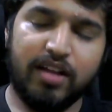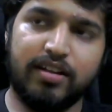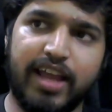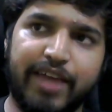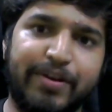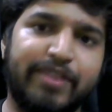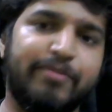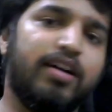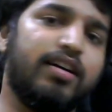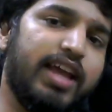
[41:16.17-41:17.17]

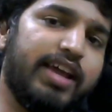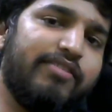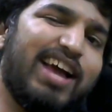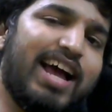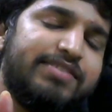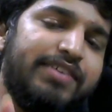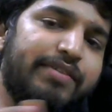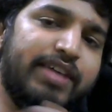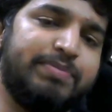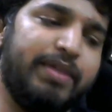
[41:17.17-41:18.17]
like as we
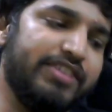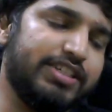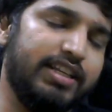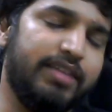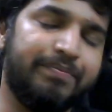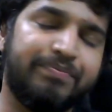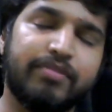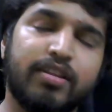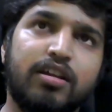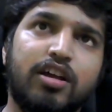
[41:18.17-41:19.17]
revised previously,
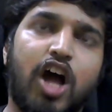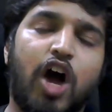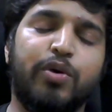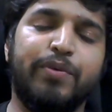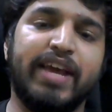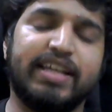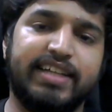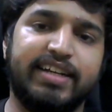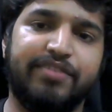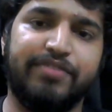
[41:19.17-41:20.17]
how would we
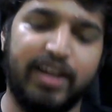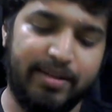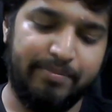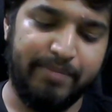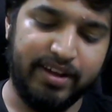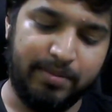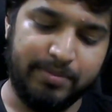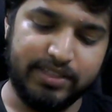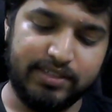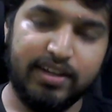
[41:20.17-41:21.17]
extend it for like bigger
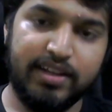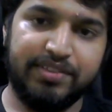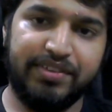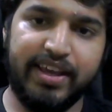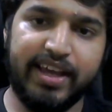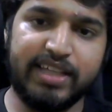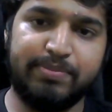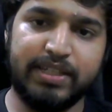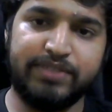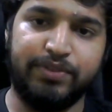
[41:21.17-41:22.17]
numbers? 3x
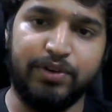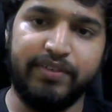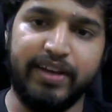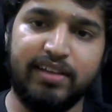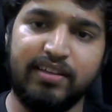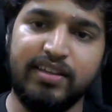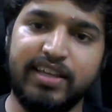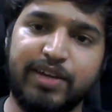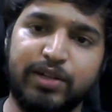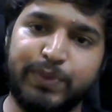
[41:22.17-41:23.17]
plus 4y
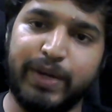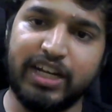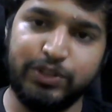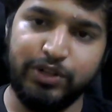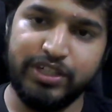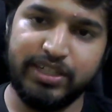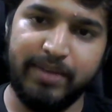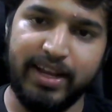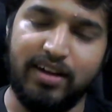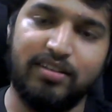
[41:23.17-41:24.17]
equals 1 ka solution mil
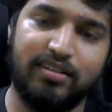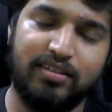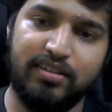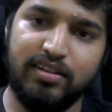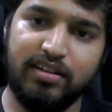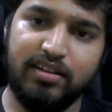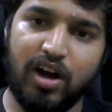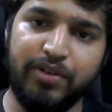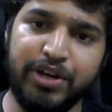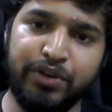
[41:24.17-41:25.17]
gaya. How
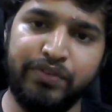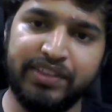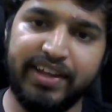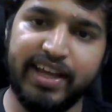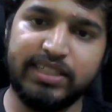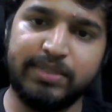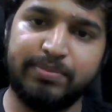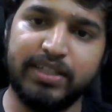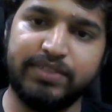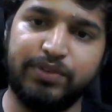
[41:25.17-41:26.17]
will you do for 3x
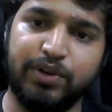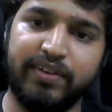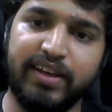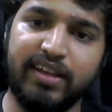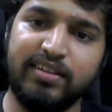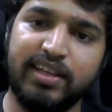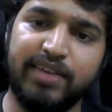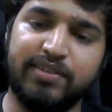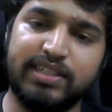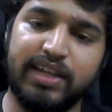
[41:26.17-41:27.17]
plus 4y
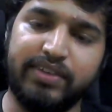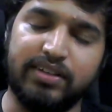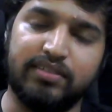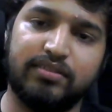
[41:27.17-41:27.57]
equals 11?